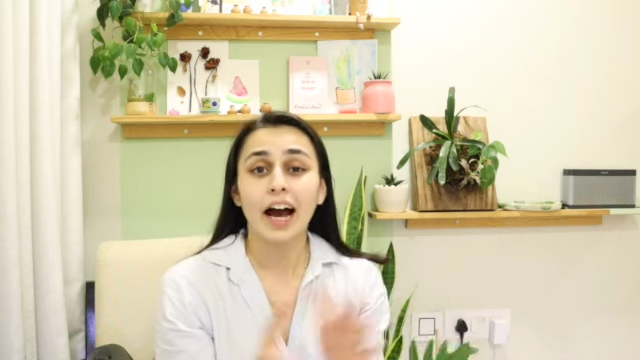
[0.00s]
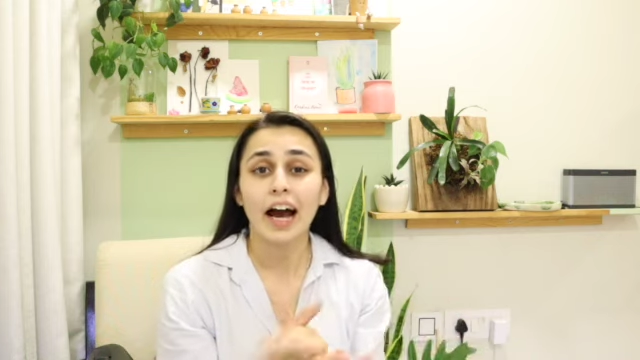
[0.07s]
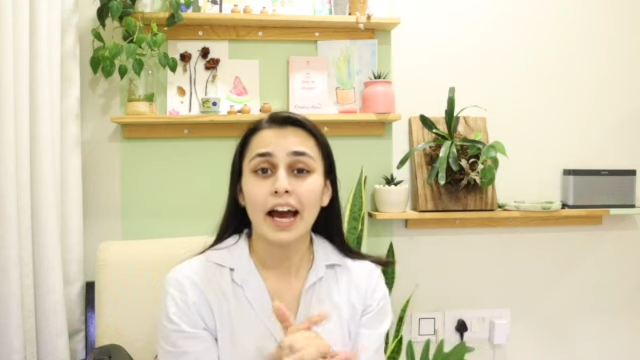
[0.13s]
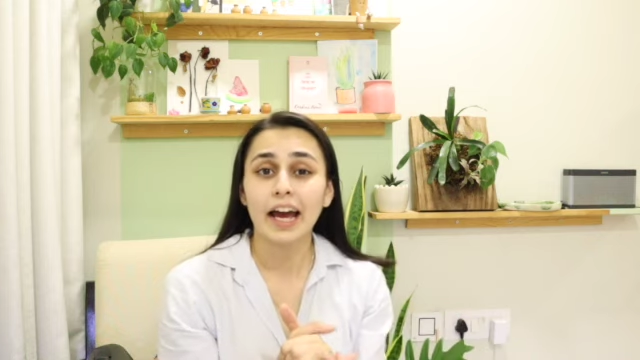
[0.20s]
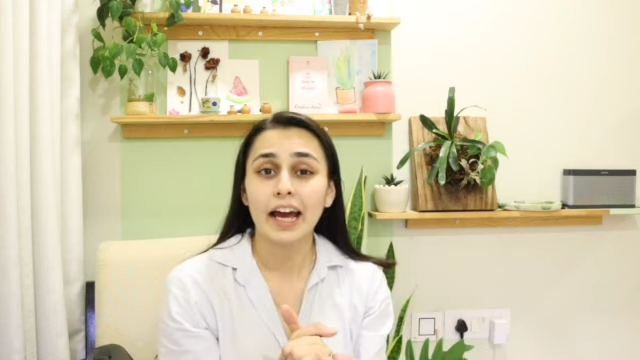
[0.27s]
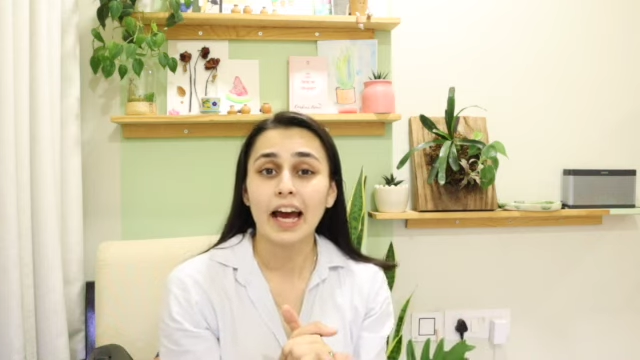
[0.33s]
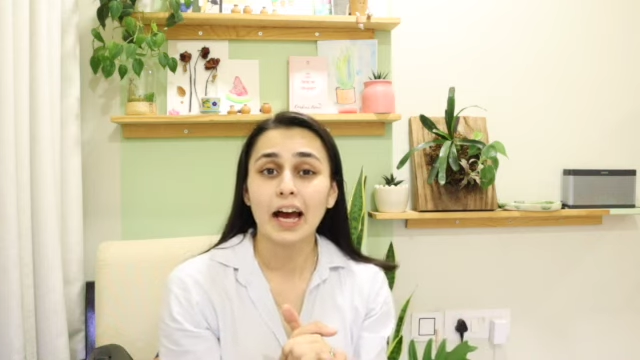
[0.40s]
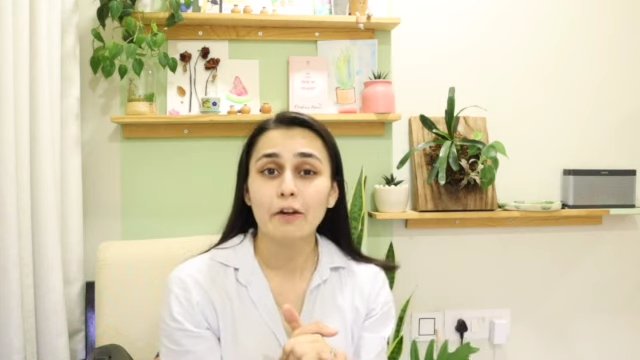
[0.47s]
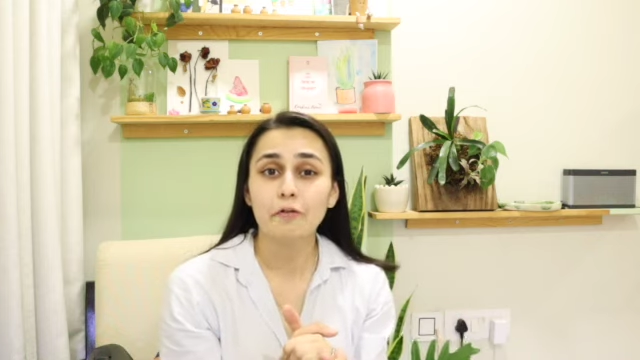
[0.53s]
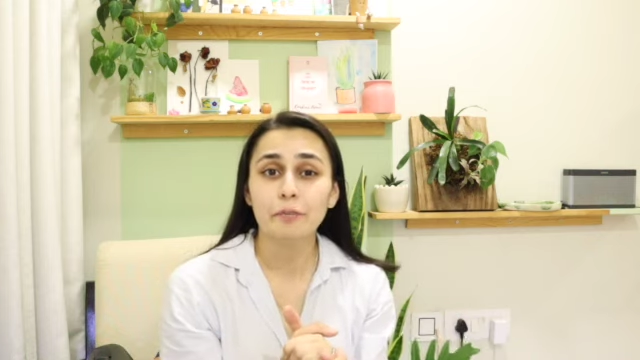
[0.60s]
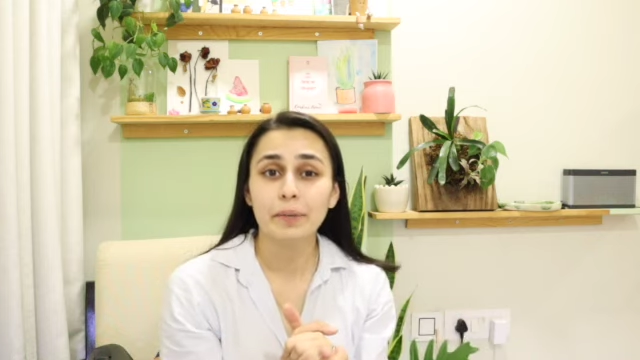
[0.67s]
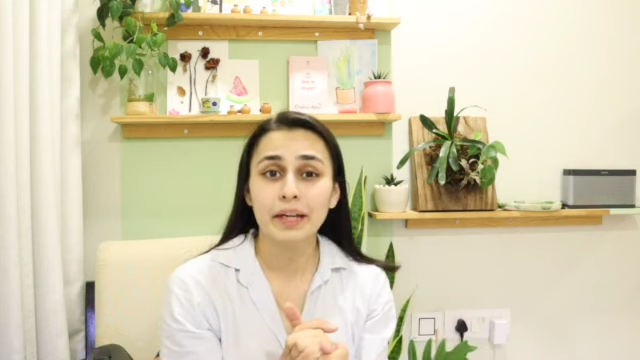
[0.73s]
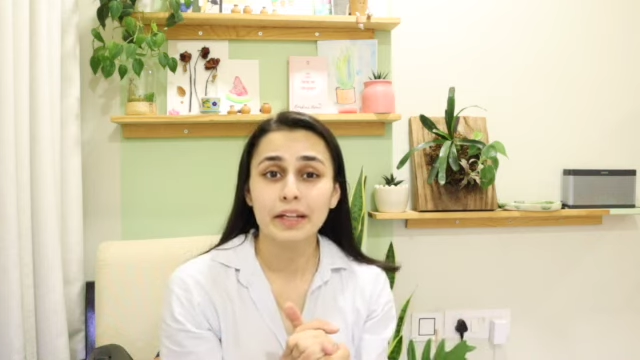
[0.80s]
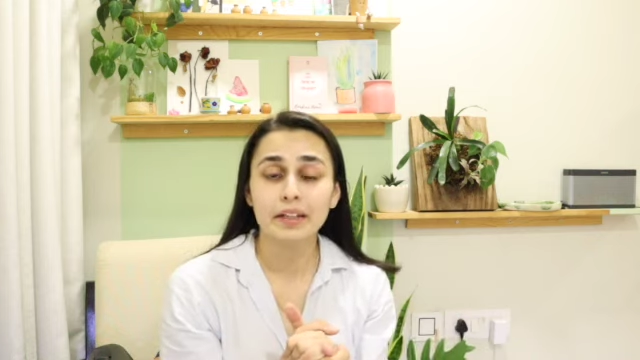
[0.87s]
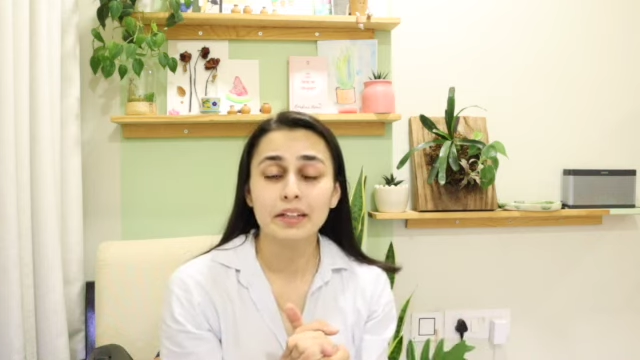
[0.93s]
I have
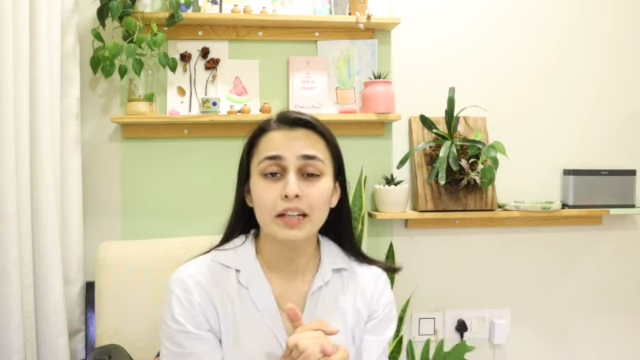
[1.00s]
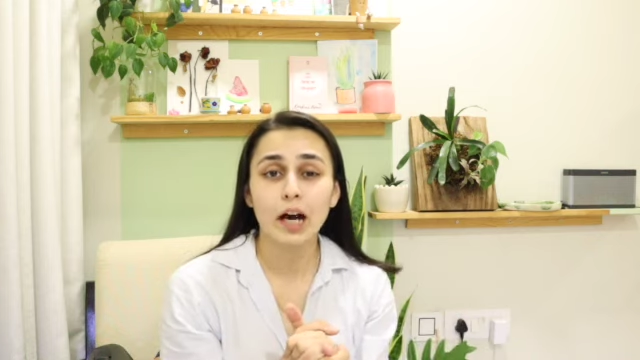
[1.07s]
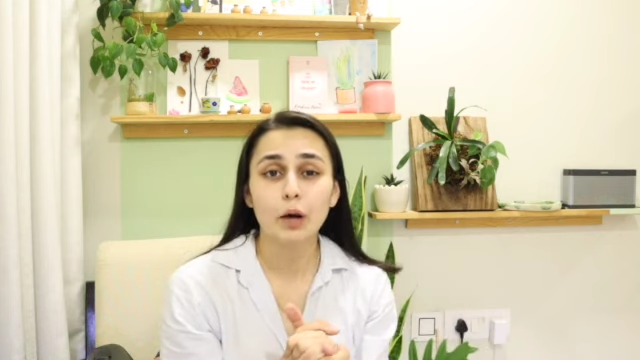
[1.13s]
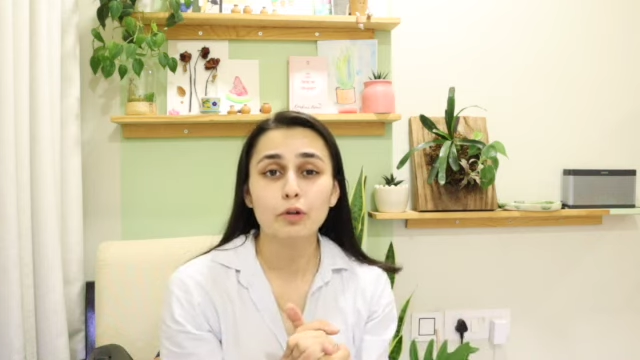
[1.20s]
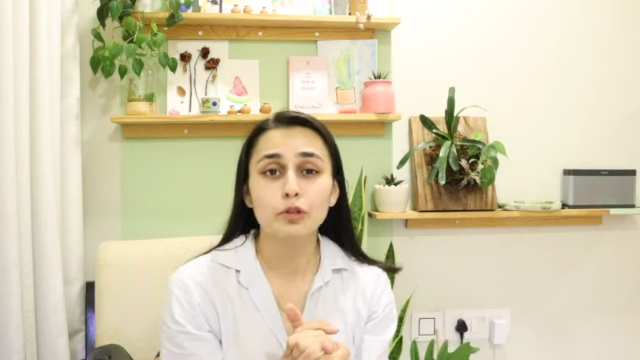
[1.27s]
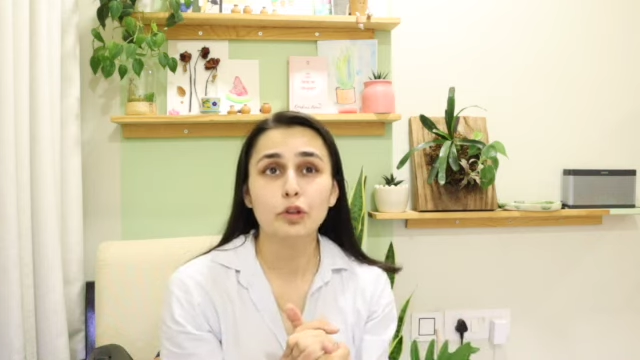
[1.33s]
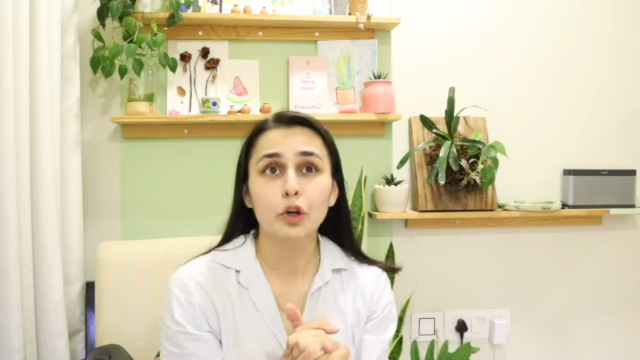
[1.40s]
made it out